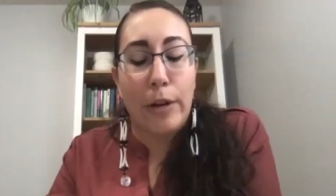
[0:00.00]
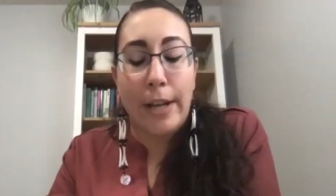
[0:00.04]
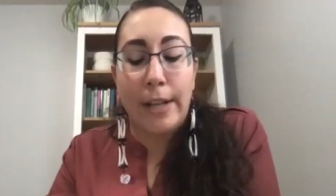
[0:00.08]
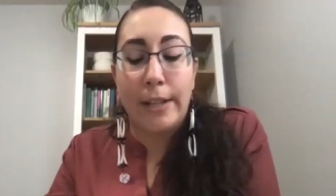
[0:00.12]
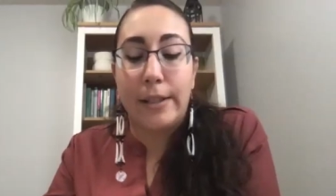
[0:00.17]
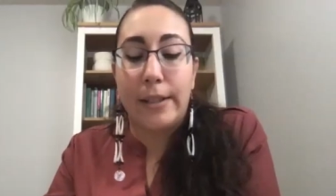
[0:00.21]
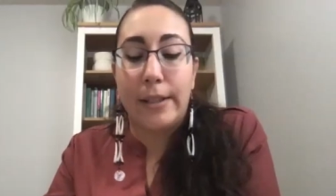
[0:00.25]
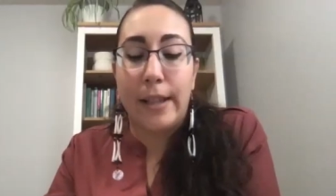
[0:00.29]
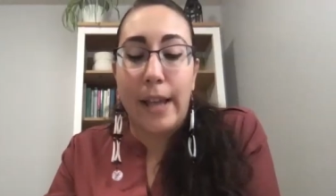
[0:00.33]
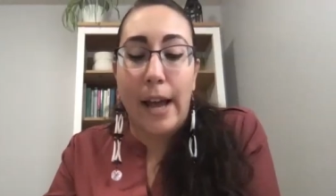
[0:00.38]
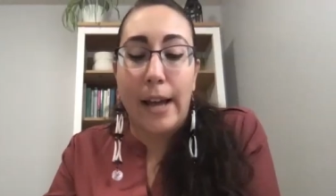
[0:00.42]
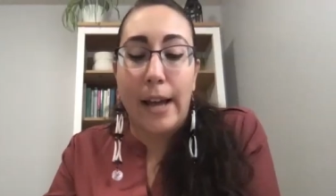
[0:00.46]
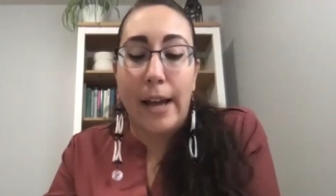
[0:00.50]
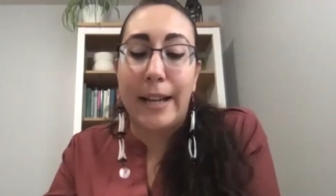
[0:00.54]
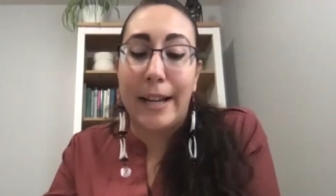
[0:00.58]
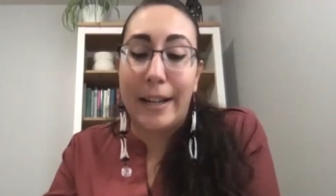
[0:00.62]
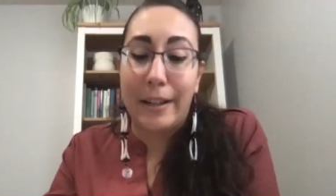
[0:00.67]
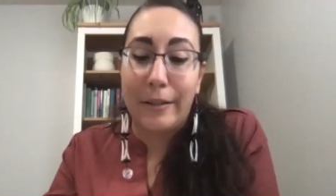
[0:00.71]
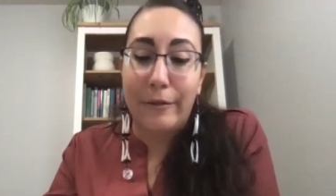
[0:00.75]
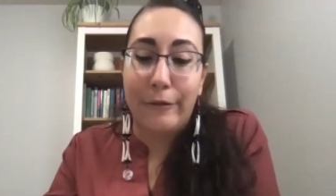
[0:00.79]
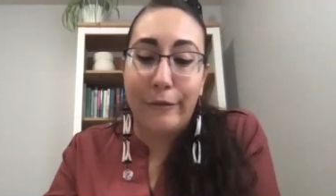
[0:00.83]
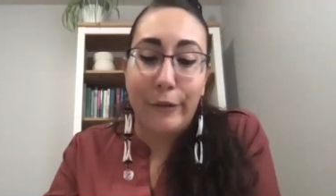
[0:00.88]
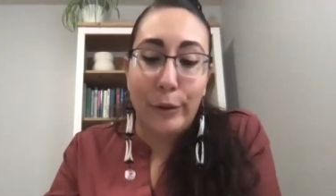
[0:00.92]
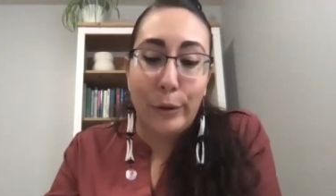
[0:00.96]
is that
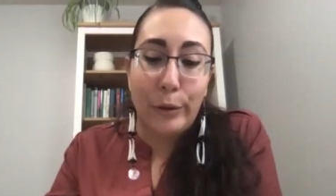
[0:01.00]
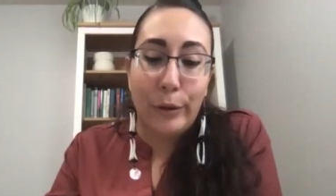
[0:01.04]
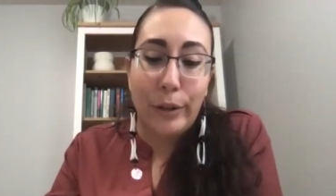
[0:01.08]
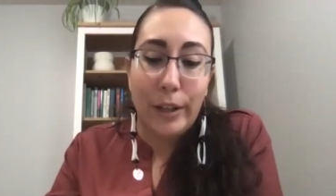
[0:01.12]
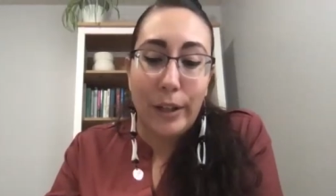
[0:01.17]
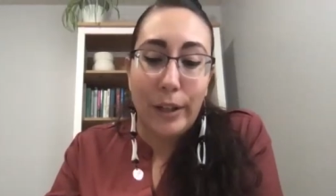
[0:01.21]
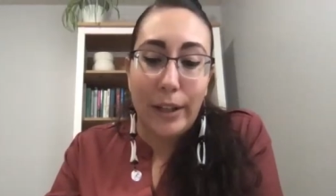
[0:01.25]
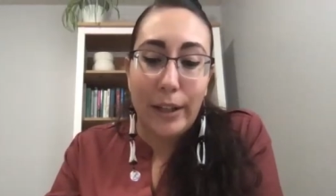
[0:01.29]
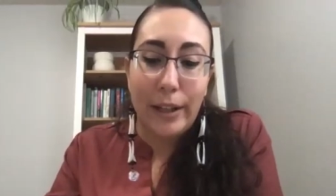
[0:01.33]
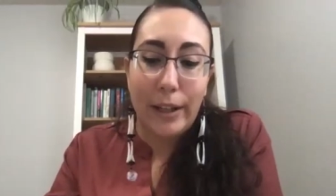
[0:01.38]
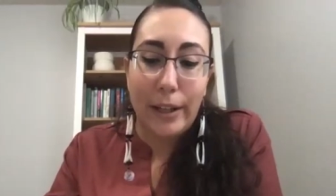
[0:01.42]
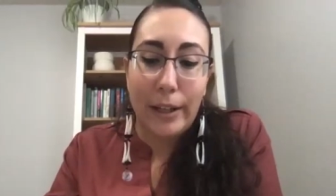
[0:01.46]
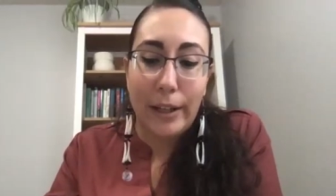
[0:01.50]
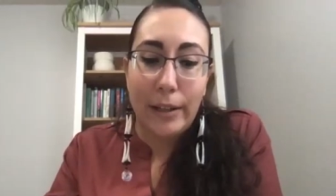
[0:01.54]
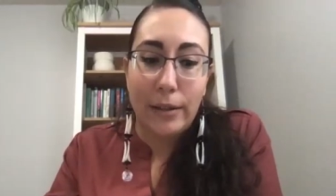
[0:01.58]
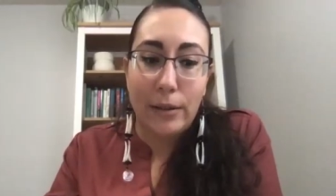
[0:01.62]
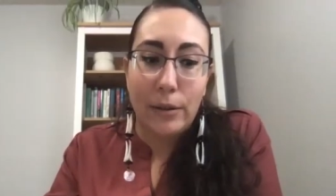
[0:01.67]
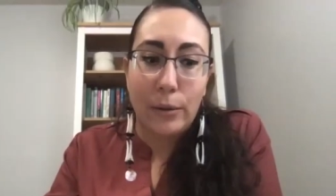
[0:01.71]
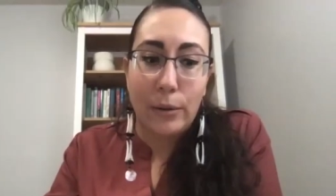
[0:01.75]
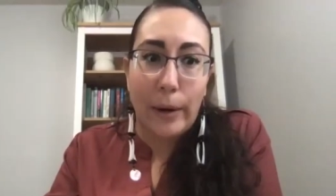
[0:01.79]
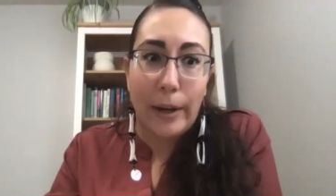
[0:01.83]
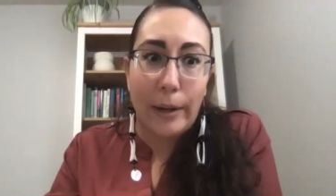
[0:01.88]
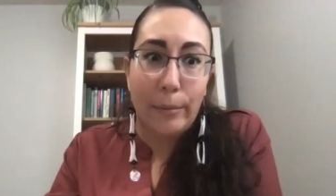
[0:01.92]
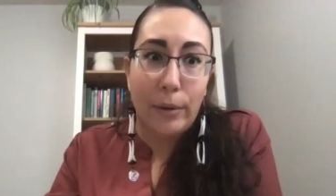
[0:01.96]
native food
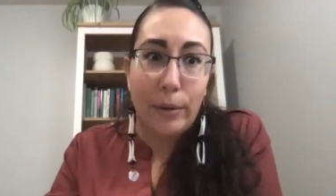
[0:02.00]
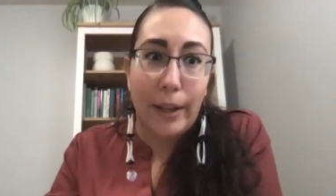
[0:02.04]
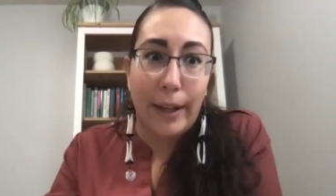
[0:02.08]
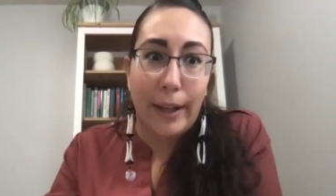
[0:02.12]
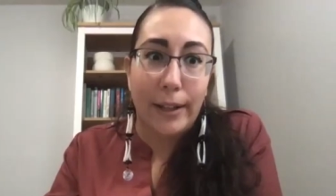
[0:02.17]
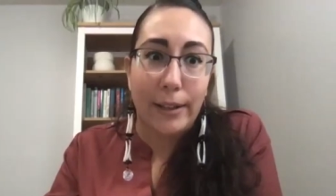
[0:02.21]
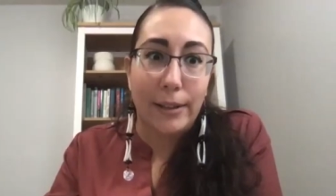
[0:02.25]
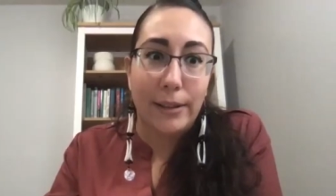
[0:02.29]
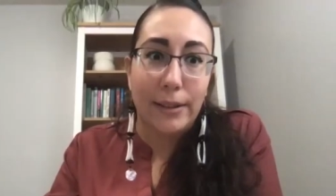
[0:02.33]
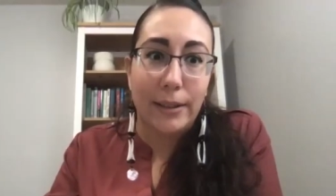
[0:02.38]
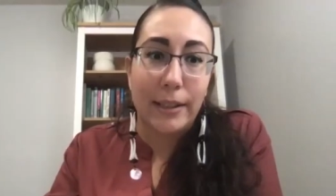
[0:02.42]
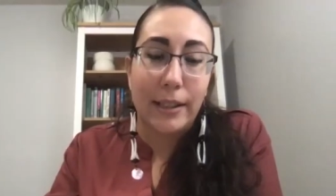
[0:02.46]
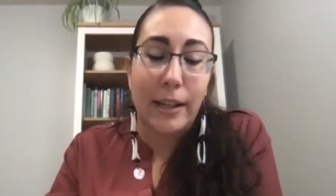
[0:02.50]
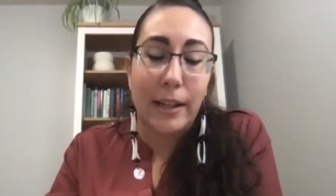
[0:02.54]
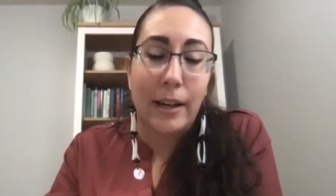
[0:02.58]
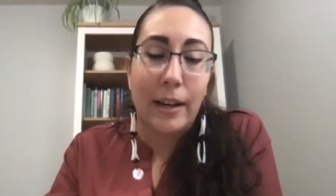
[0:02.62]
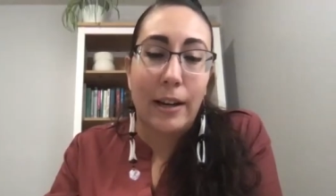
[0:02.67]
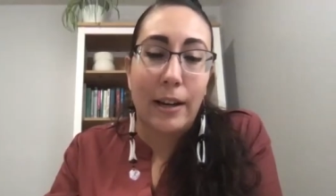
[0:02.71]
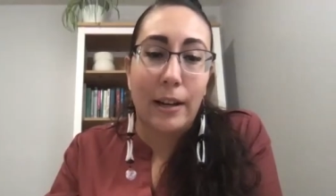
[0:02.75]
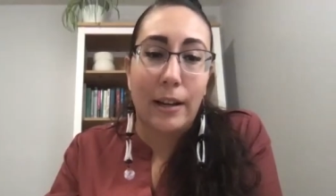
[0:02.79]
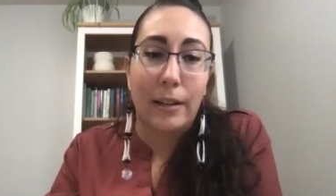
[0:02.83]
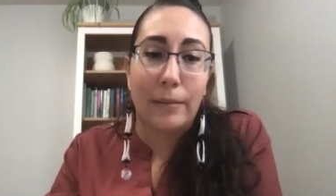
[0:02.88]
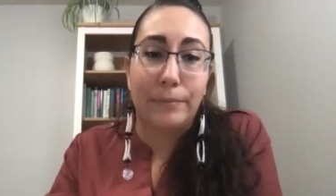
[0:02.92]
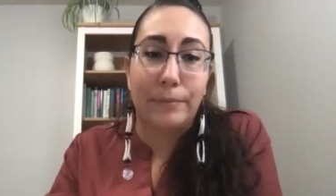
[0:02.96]
is quite bland,
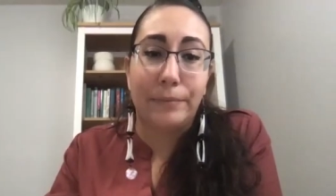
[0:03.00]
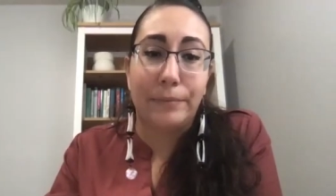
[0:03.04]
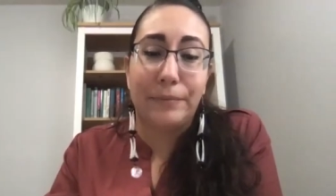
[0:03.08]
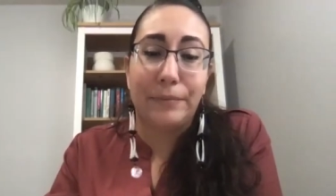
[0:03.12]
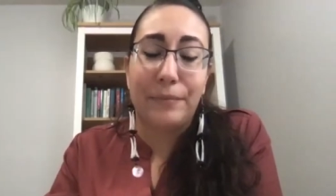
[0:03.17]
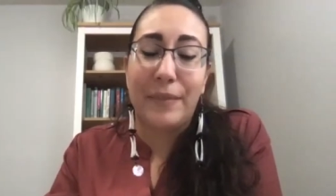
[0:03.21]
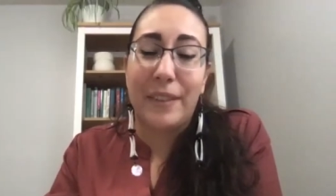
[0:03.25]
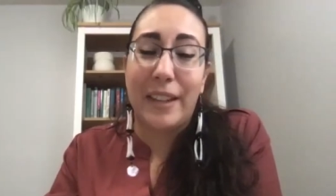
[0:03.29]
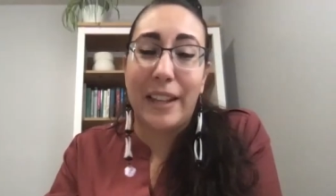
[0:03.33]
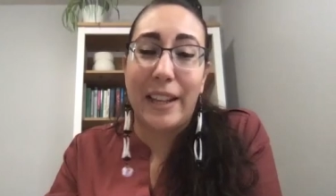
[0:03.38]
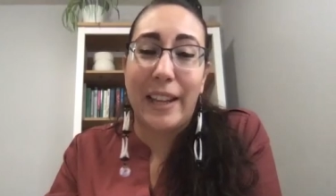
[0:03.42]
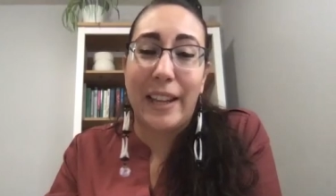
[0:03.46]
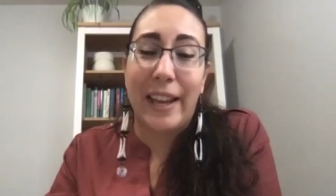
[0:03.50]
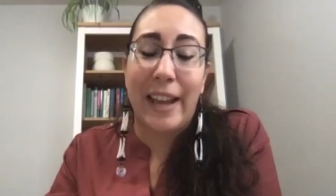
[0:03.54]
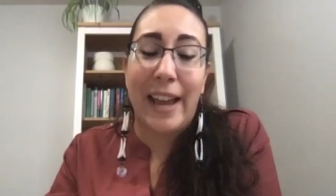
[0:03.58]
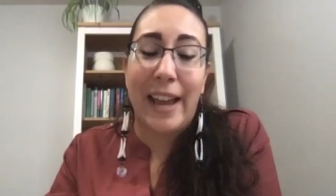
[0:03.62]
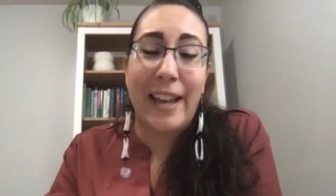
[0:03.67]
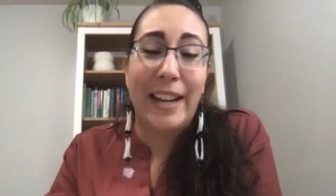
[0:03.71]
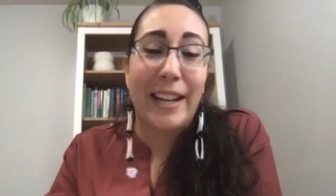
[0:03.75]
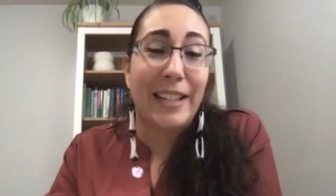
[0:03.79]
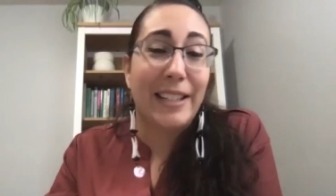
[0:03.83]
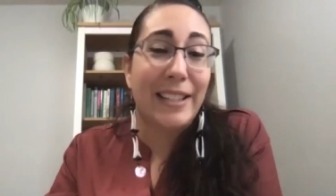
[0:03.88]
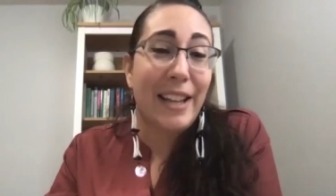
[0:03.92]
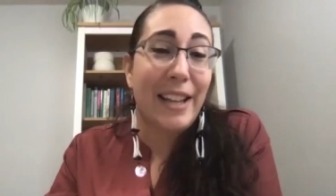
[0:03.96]
um,
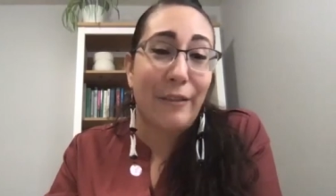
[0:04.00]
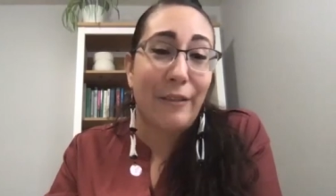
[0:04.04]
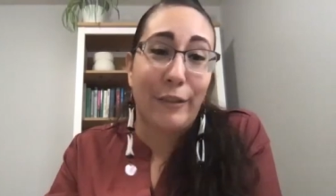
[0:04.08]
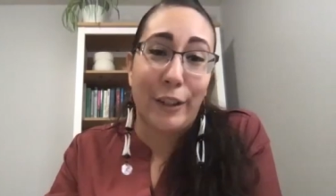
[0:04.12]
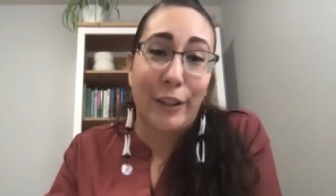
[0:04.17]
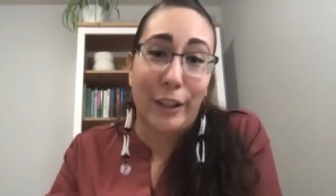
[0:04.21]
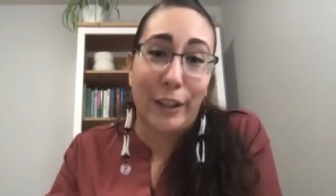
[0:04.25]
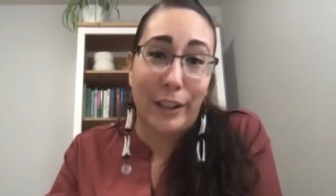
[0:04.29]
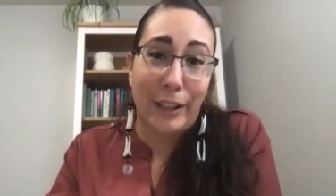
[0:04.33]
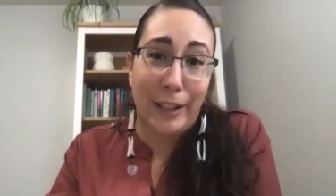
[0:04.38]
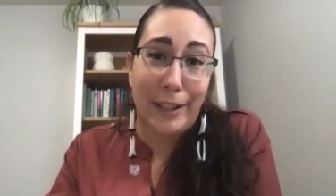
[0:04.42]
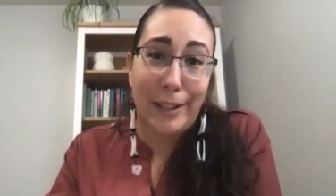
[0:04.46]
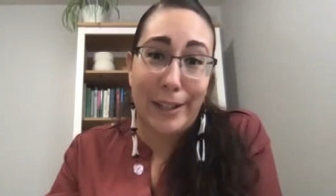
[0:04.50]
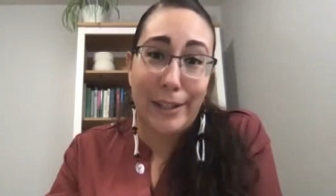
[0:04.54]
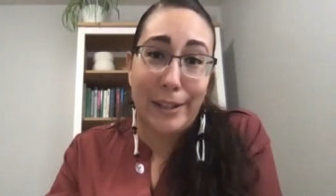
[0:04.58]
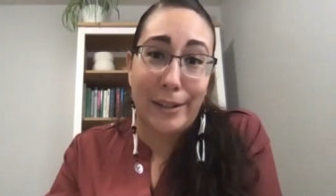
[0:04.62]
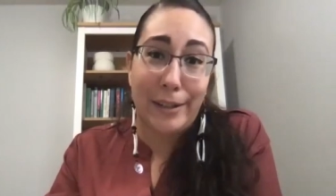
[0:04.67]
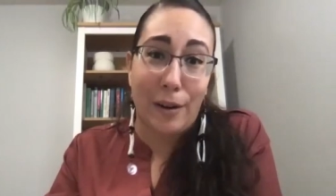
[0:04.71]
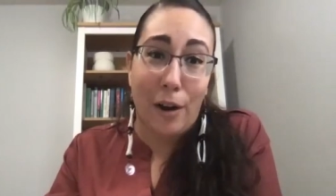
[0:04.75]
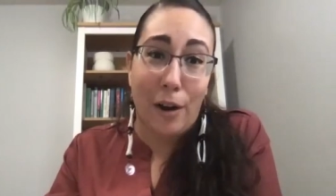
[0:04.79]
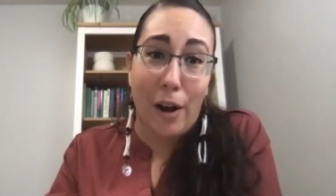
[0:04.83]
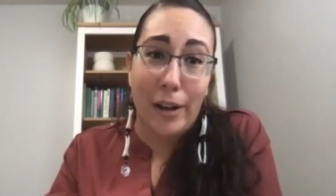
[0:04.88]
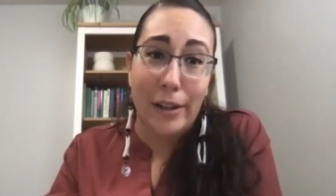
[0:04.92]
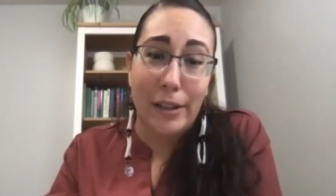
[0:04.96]
and it definitely
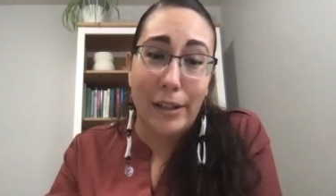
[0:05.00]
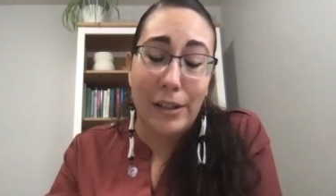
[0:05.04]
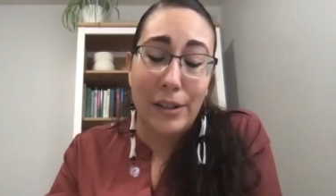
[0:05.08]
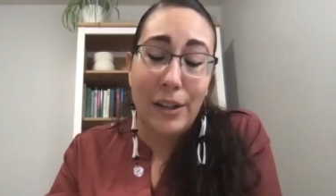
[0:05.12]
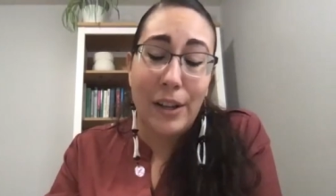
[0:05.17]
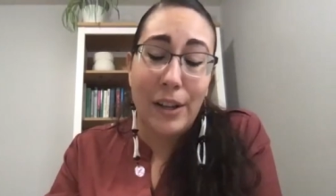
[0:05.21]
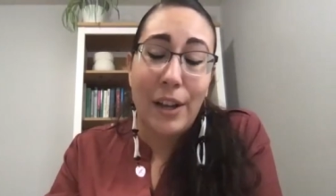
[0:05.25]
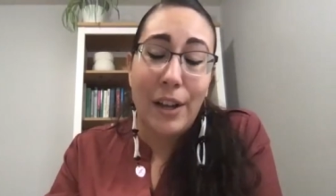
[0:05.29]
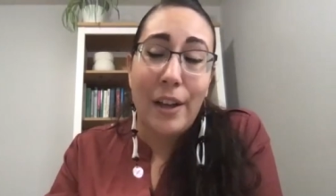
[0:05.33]
is not.